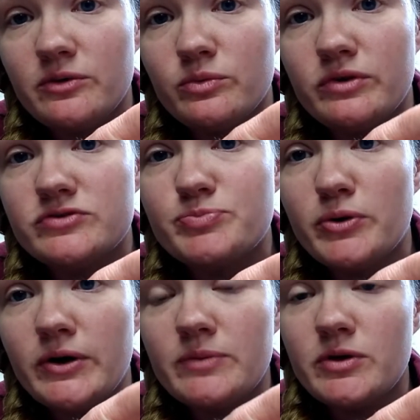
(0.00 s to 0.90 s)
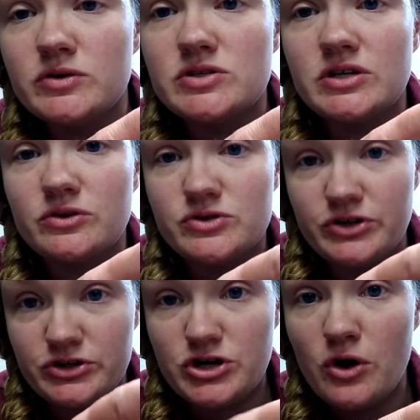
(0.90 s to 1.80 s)
We've programmed those so that those are your
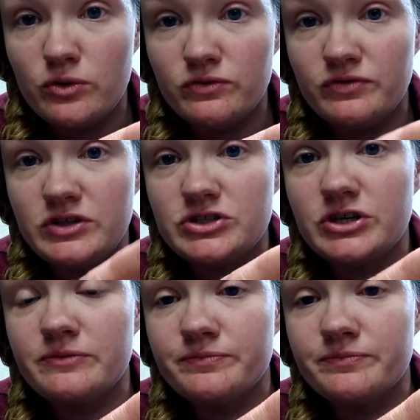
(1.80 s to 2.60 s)
tone feature,